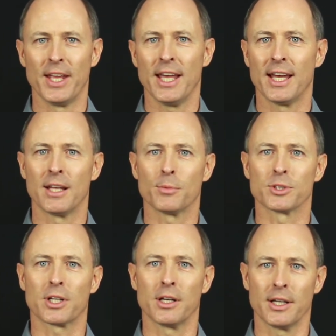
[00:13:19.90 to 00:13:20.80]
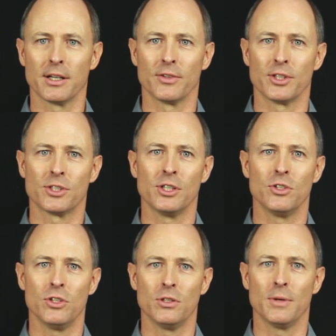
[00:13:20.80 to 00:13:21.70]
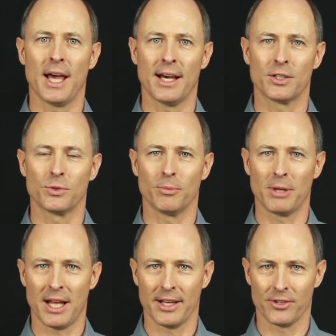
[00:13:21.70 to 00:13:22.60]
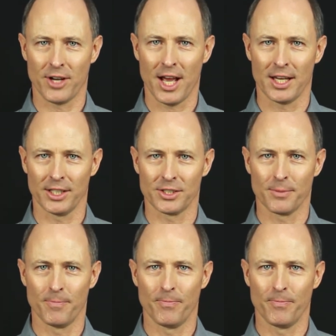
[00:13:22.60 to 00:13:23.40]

And it was clear that she knew how to apply her knowledge.